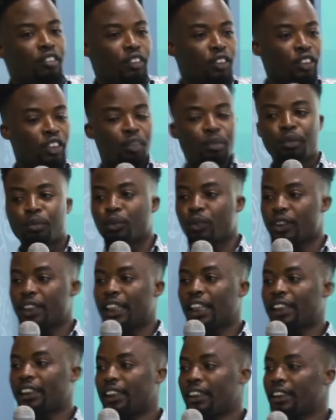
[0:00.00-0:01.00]
in front of people's
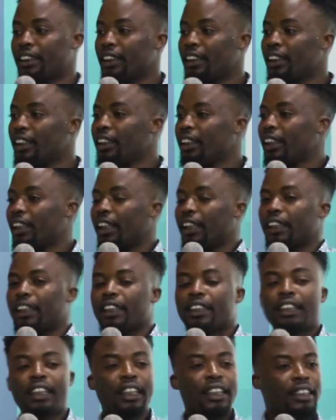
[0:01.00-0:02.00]
gutters, and
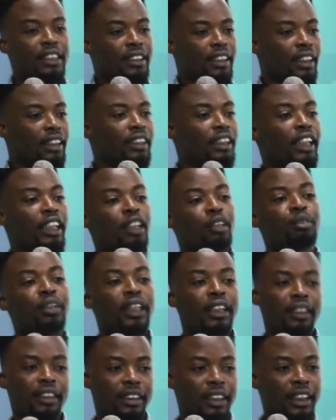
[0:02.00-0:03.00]
then there is sand
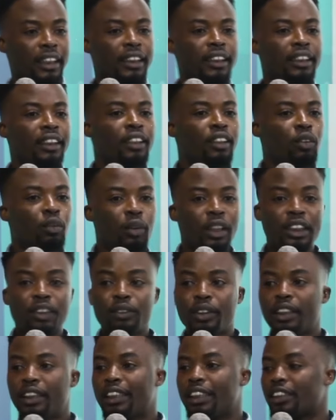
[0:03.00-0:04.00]
heap inside.
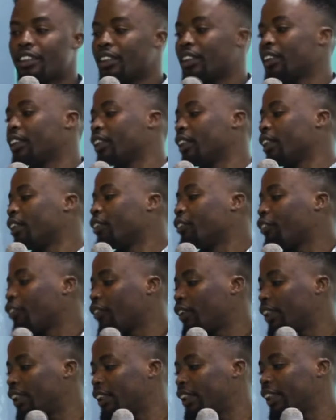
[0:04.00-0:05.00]
When rain is
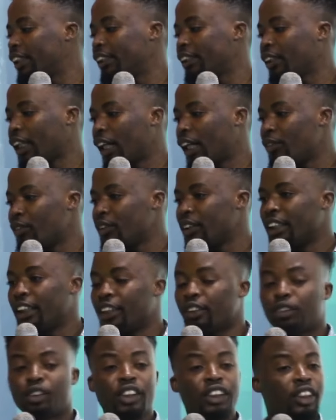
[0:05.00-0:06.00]
falling, how will
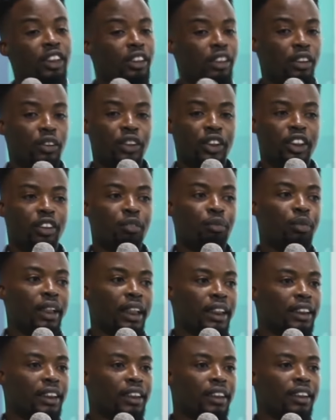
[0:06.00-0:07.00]
the erosion
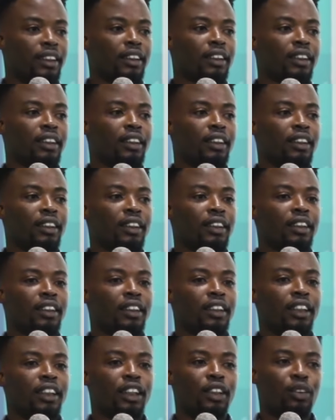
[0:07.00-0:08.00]
pass?
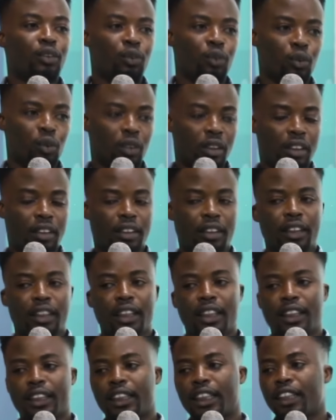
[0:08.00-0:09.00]
It will
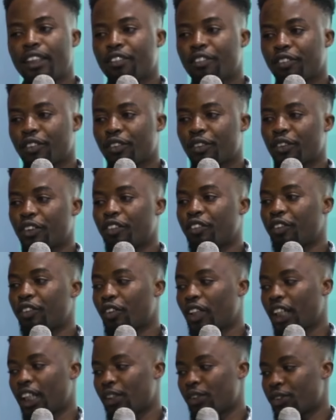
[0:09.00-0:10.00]
gather in front of your